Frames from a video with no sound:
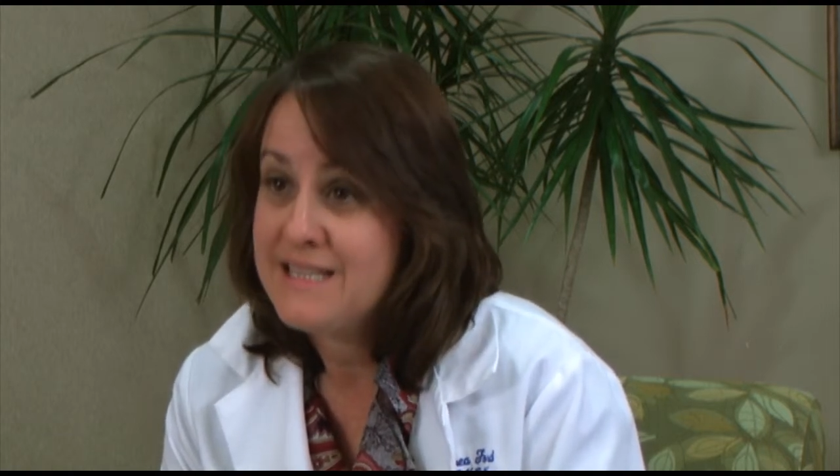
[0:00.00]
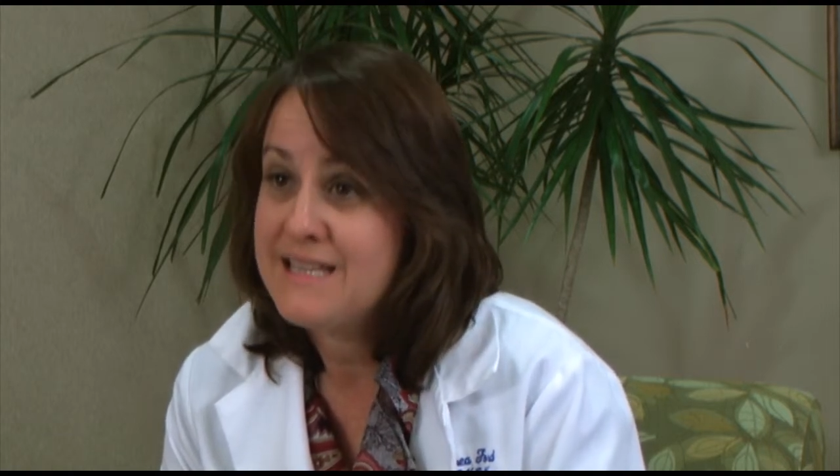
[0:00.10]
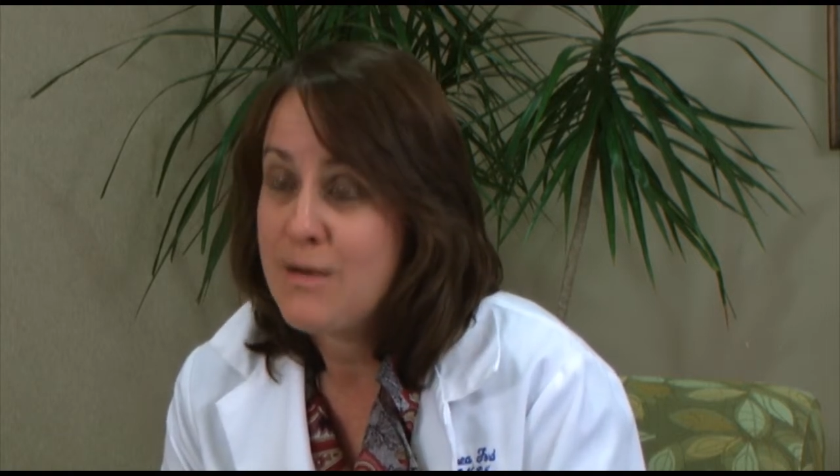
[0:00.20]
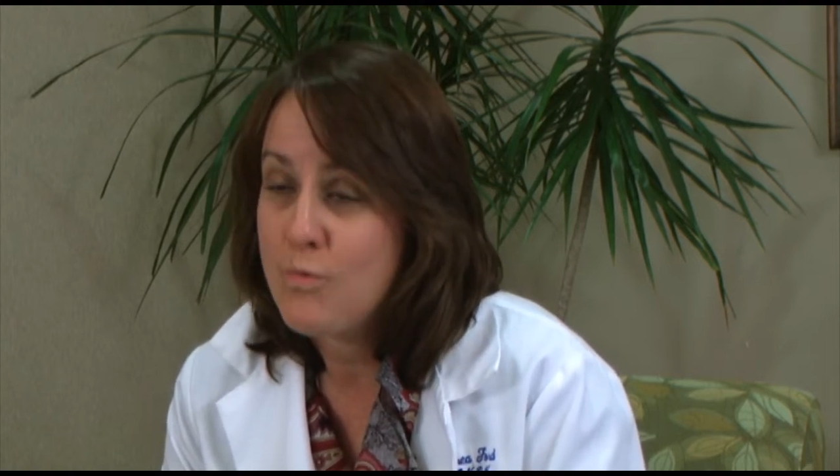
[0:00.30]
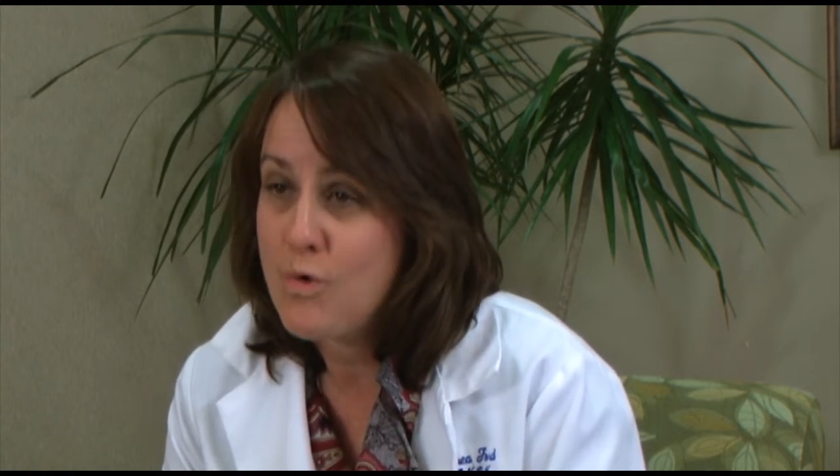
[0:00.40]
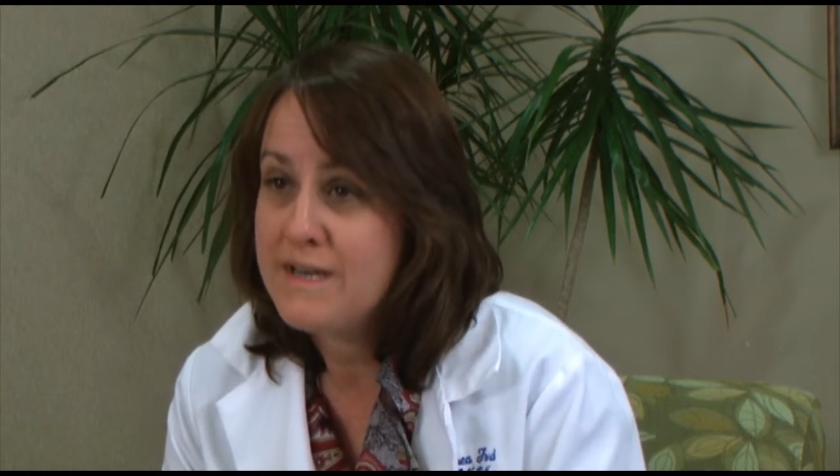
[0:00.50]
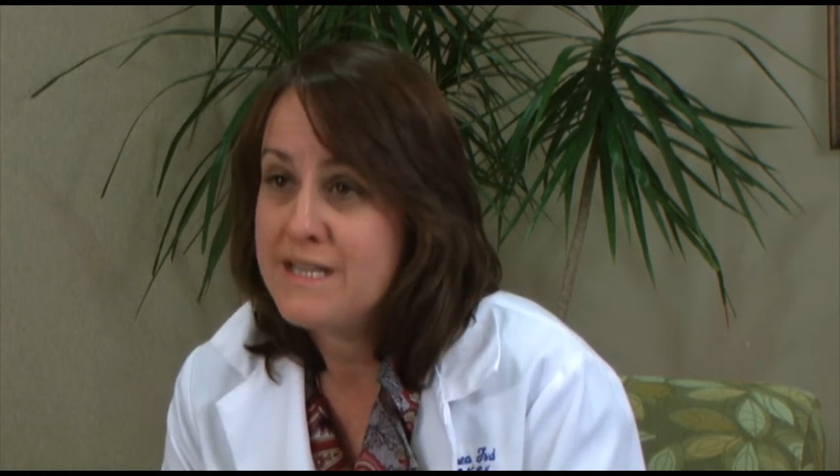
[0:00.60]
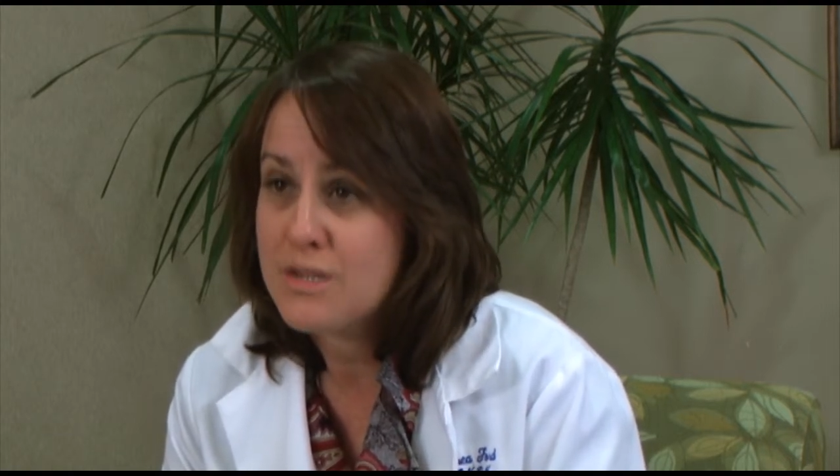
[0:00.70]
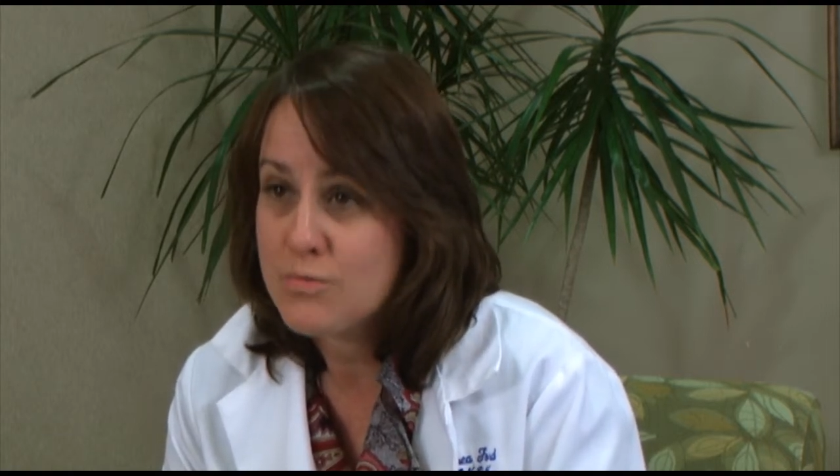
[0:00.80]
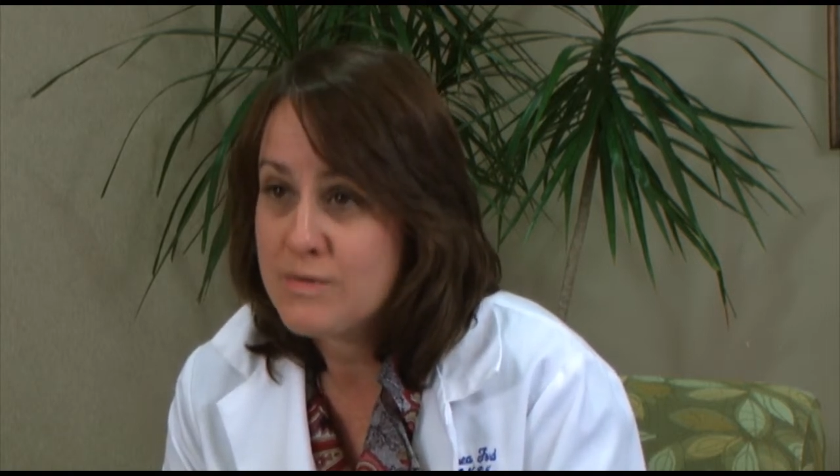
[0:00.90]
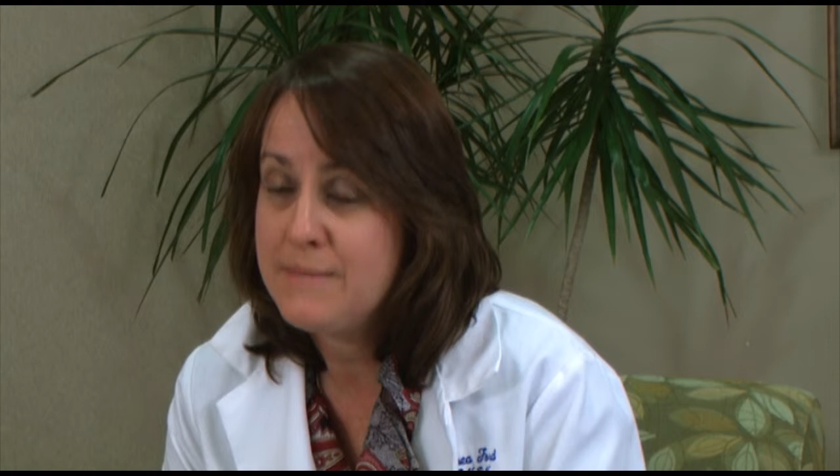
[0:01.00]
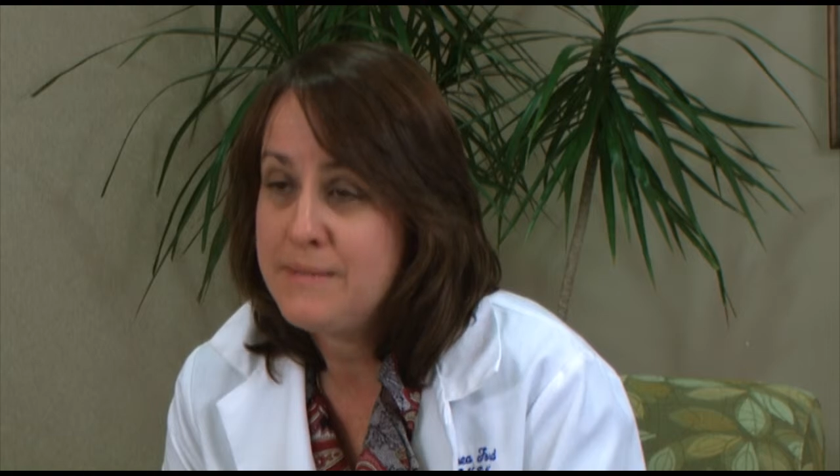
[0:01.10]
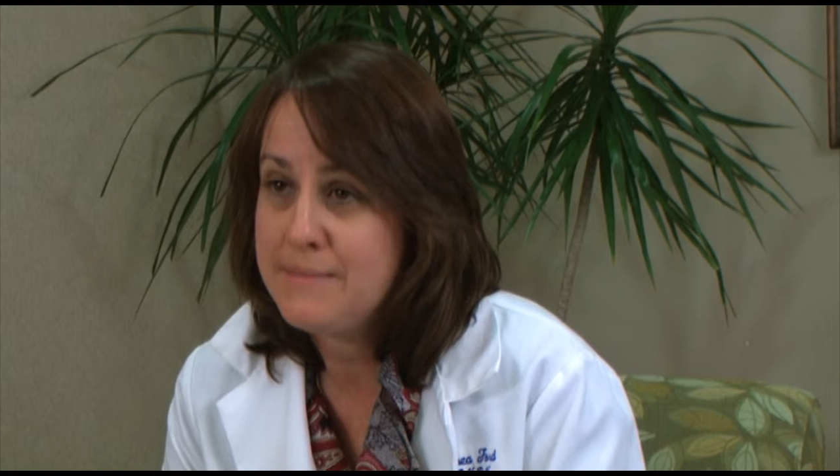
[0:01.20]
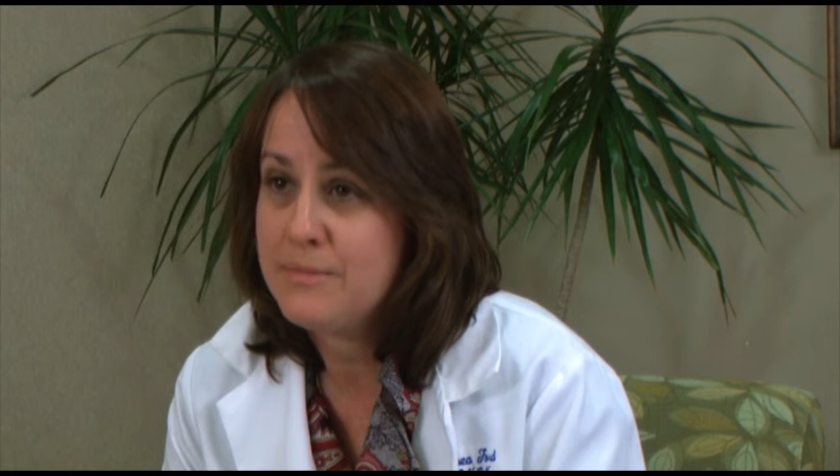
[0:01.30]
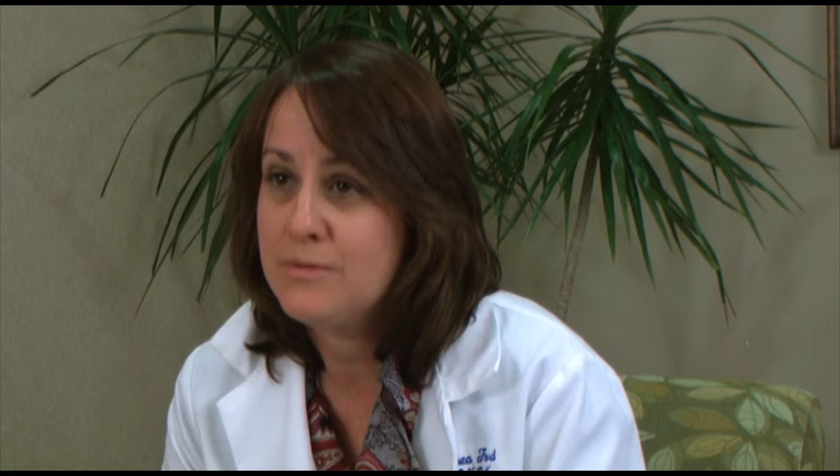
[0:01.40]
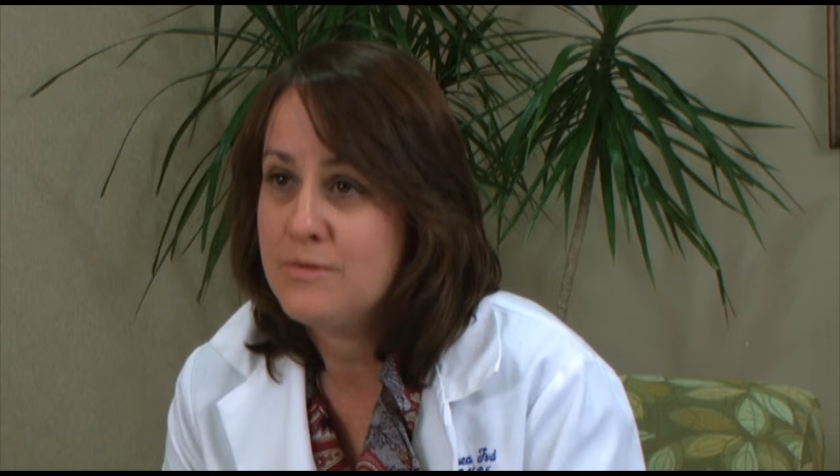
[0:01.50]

that one in three people